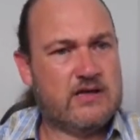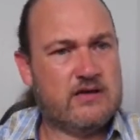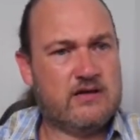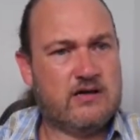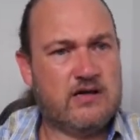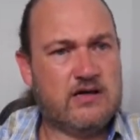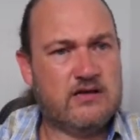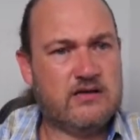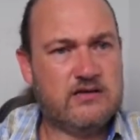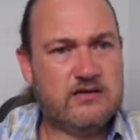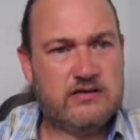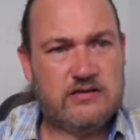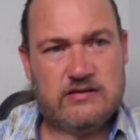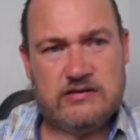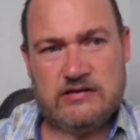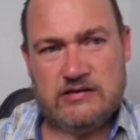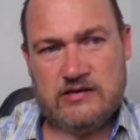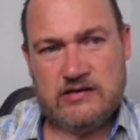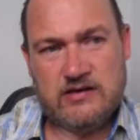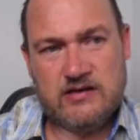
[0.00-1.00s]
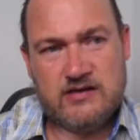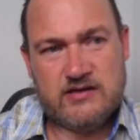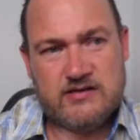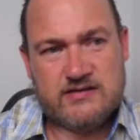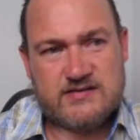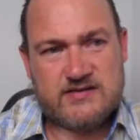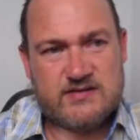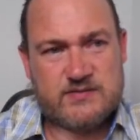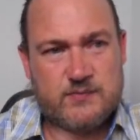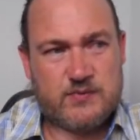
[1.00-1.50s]
I really
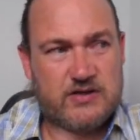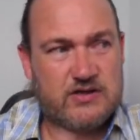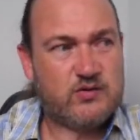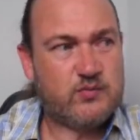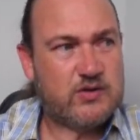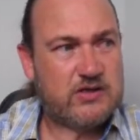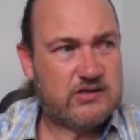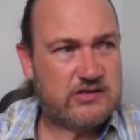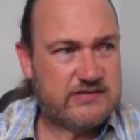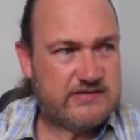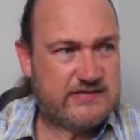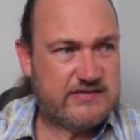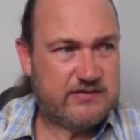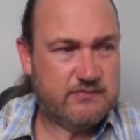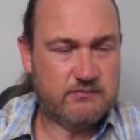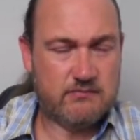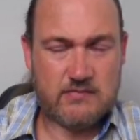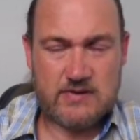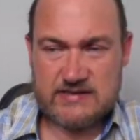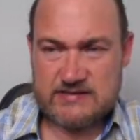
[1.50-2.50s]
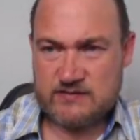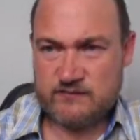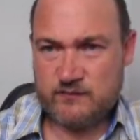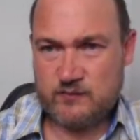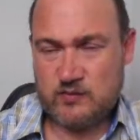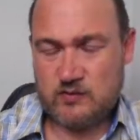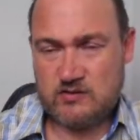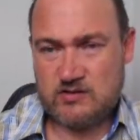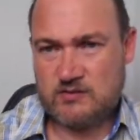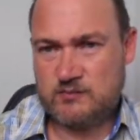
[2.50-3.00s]
suspect we're going to see massive
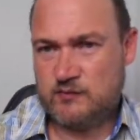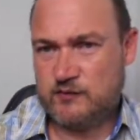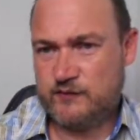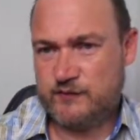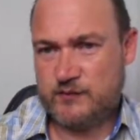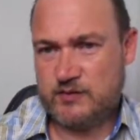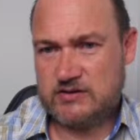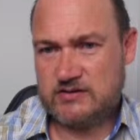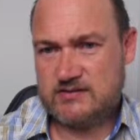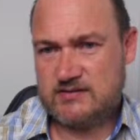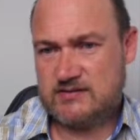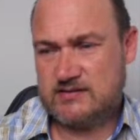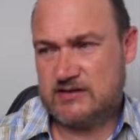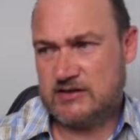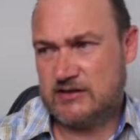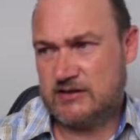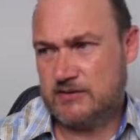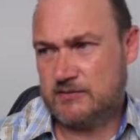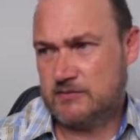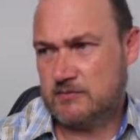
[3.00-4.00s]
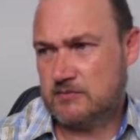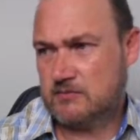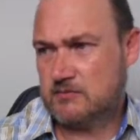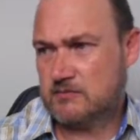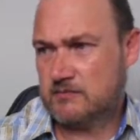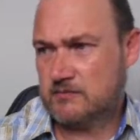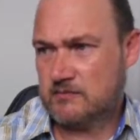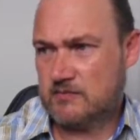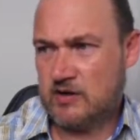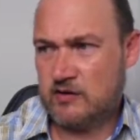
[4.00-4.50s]
market movement
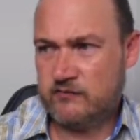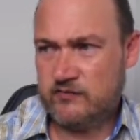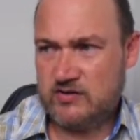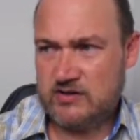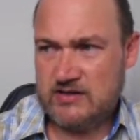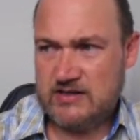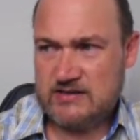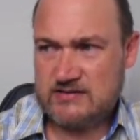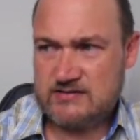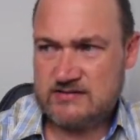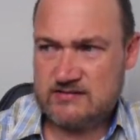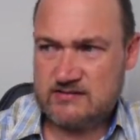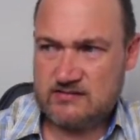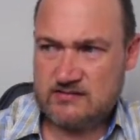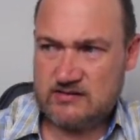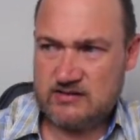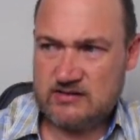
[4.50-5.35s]
over the next,